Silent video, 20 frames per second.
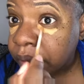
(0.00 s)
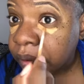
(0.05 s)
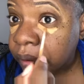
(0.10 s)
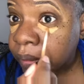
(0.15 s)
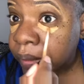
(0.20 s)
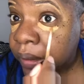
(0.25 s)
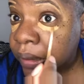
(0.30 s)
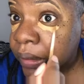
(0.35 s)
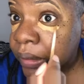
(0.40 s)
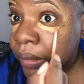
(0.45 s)
know
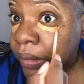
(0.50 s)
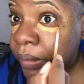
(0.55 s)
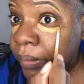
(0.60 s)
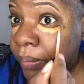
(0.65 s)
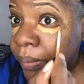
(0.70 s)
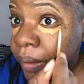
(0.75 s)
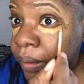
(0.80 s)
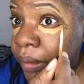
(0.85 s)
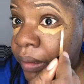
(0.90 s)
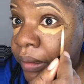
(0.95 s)
what the D
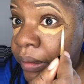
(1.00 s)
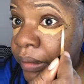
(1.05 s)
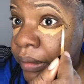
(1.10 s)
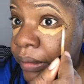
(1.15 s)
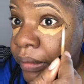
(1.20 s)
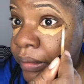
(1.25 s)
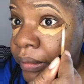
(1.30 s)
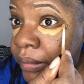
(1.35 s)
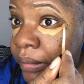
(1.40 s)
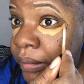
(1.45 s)
word
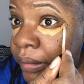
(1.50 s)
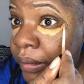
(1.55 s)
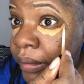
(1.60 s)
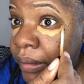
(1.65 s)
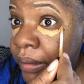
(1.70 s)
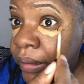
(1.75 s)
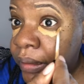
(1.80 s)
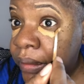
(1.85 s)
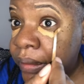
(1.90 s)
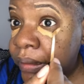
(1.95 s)
is,
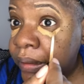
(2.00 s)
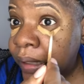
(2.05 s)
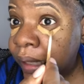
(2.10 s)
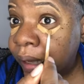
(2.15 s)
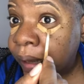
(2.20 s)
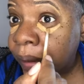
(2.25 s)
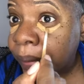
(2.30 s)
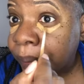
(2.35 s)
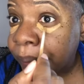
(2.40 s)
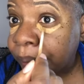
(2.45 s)

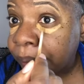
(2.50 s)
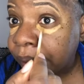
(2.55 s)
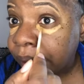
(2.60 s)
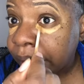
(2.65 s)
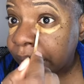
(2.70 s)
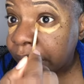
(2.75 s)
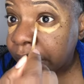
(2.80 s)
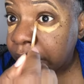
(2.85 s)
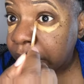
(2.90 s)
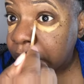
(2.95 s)

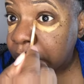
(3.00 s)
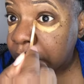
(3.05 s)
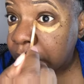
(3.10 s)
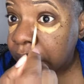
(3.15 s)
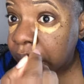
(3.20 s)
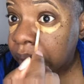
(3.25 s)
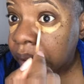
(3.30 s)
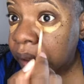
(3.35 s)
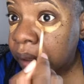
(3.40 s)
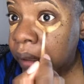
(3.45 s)
diabetic.
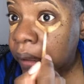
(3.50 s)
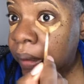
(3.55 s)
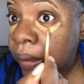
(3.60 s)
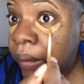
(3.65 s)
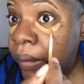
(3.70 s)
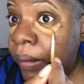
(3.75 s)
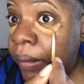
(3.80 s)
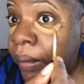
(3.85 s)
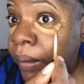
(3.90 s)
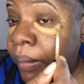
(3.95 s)

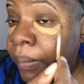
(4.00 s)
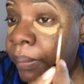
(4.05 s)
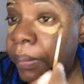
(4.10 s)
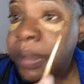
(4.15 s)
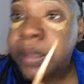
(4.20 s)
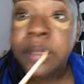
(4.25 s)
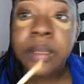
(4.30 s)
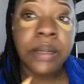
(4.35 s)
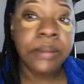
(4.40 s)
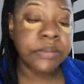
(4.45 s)
But
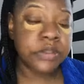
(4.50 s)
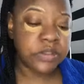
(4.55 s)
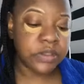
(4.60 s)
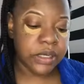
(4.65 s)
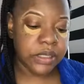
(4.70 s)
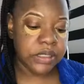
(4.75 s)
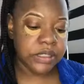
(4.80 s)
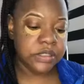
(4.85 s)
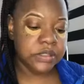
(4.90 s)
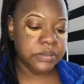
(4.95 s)
yeah, I'm
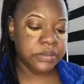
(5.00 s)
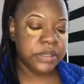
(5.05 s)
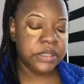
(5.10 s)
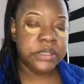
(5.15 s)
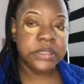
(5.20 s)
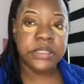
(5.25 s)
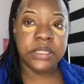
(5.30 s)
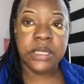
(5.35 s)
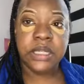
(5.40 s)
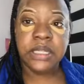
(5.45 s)
trying to switch
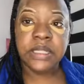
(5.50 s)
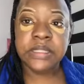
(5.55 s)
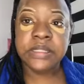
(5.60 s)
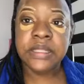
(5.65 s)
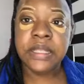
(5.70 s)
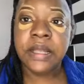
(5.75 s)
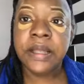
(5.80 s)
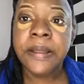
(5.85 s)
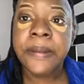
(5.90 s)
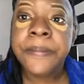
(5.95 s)
things
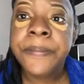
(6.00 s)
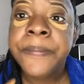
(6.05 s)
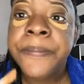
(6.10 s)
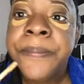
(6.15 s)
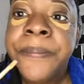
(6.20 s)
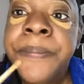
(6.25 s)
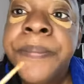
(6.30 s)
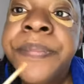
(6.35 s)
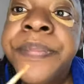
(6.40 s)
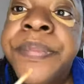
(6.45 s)
up.
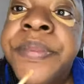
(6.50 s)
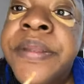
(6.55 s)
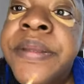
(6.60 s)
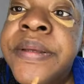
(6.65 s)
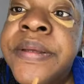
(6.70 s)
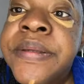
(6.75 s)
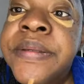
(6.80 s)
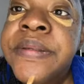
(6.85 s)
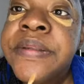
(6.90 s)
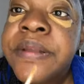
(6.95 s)

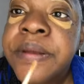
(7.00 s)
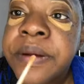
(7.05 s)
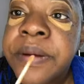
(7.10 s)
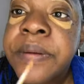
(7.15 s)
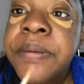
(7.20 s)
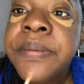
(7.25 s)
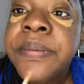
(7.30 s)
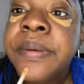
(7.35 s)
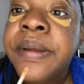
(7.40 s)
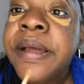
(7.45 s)

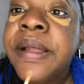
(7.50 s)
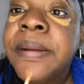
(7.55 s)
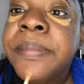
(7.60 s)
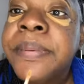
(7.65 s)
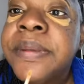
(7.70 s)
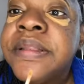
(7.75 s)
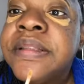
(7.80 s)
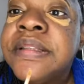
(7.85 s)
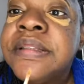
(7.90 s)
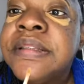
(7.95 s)
So we got to
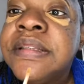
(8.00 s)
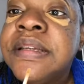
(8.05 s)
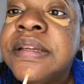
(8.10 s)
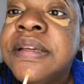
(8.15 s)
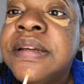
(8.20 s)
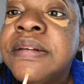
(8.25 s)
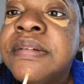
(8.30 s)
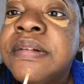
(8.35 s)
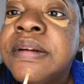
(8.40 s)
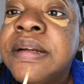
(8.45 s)
put this
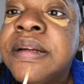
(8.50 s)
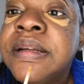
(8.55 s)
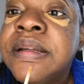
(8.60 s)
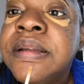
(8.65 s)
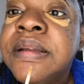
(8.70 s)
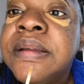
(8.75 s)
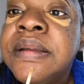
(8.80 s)
here, right?